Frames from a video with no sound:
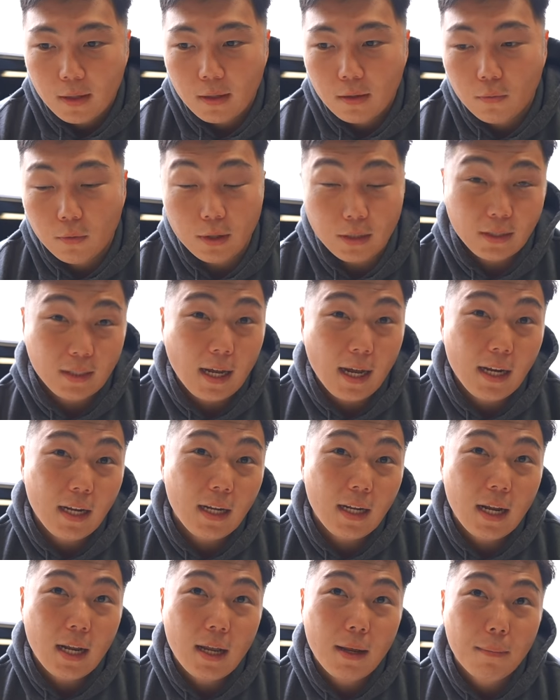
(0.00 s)
we're
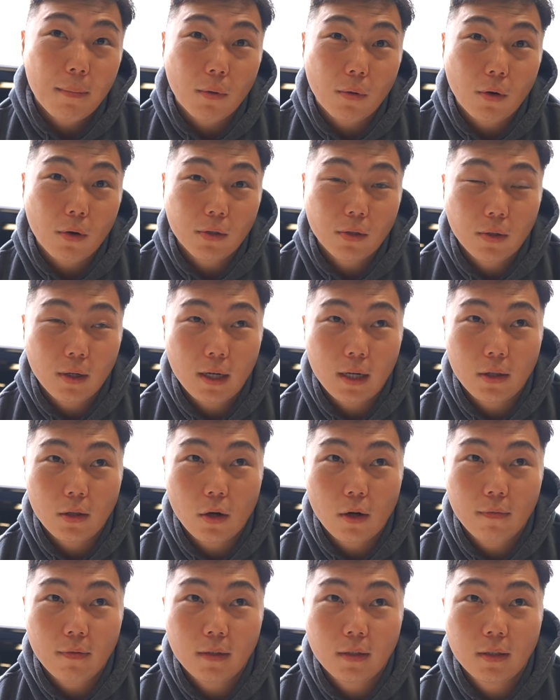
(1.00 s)
excited, but we're also kind of
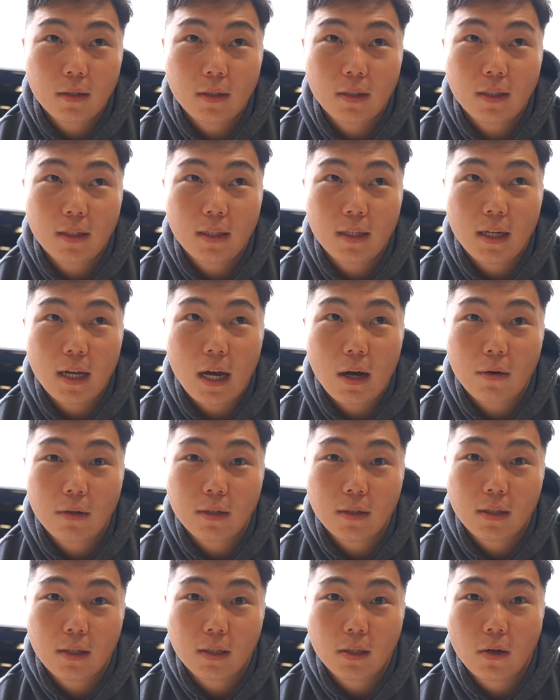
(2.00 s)
nervous to see how it's
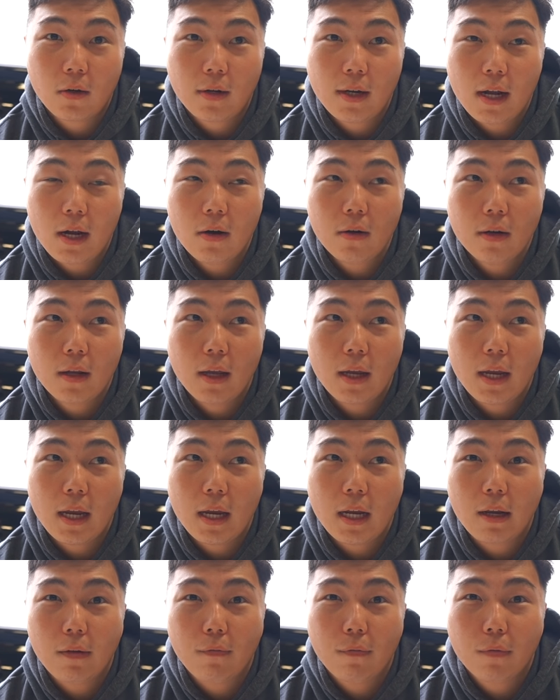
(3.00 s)
gonna turn out
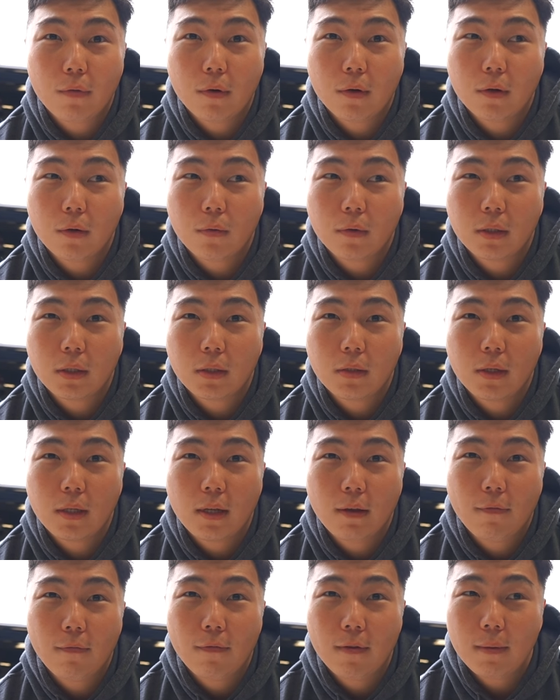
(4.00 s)
and if we're gonna run into
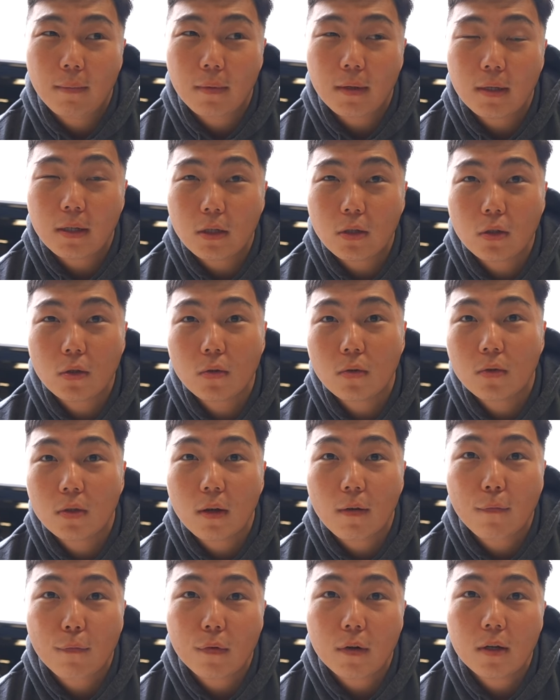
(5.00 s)
any fitment issues
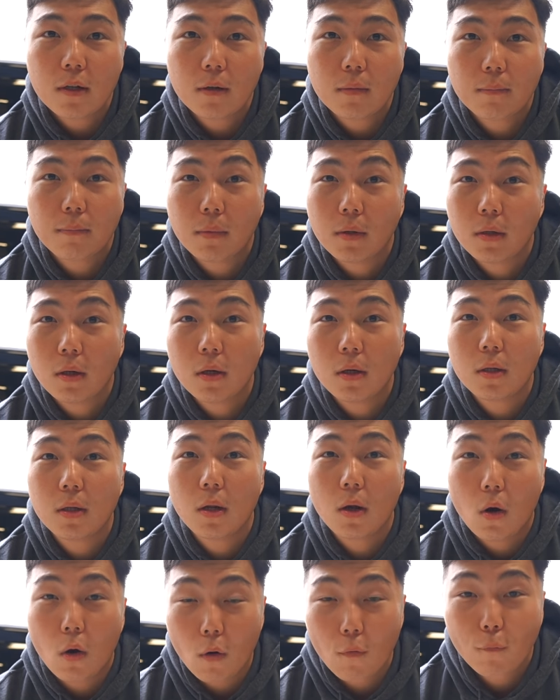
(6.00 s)
up front, but
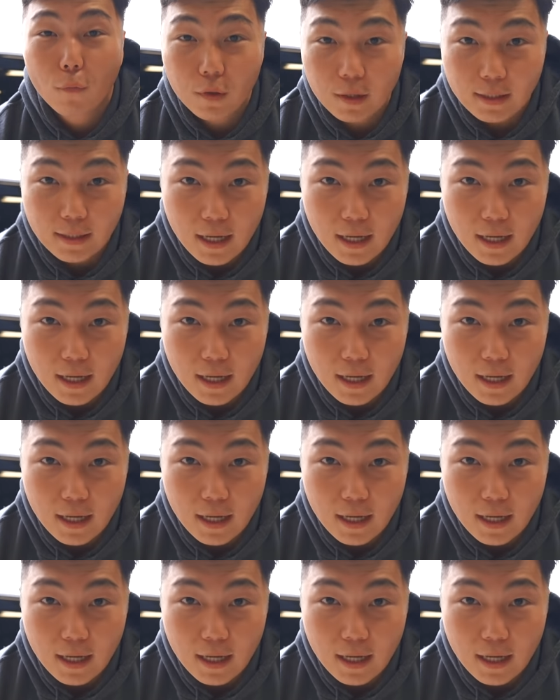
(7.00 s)
hopefully